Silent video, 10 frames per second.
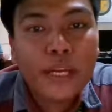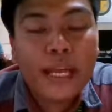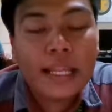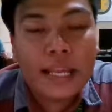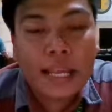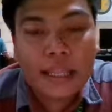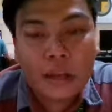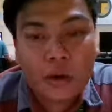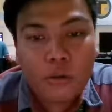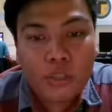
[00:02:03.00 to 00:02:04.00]

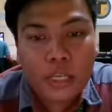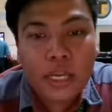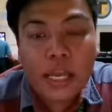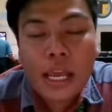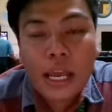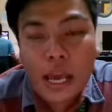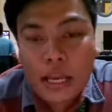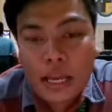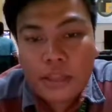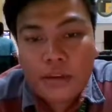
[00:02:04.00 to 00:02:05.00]
Atlantic Ocean.
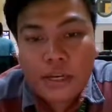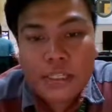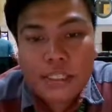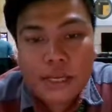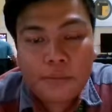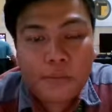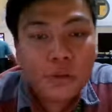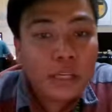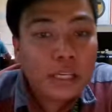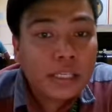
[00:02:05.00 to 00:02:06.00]
Another
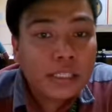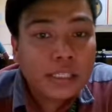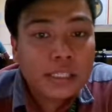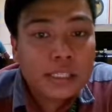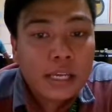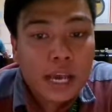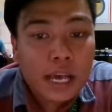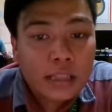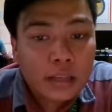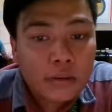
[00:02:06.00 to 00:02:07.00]
example is
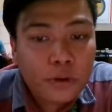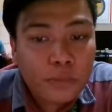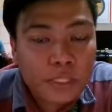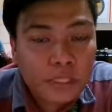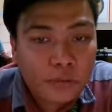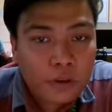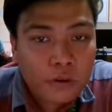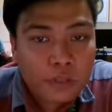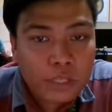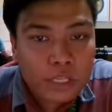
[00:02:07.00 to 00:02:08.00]
at the North Pacific
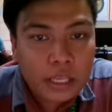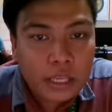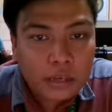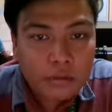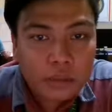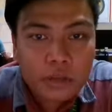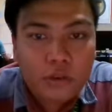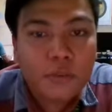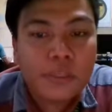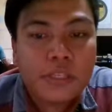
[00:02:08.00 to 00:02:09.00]
Ocean. Take a look at the
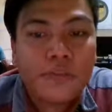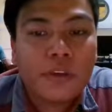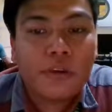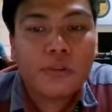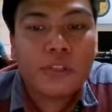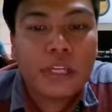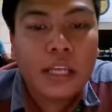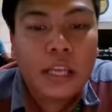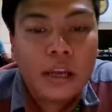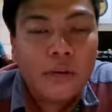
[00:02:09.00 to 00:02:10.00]
North Pacific Ocean.
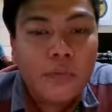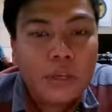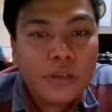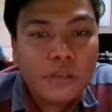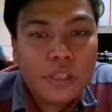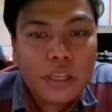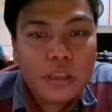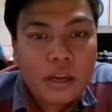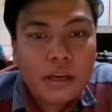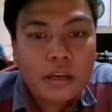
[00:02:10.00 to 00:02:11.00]
We could see
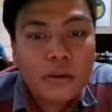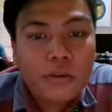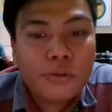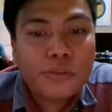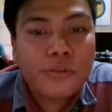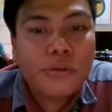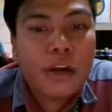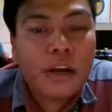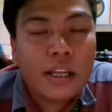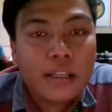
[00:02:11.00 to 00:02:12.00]
there the Kuroshio
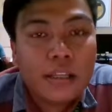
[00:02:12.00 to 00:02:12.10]
current,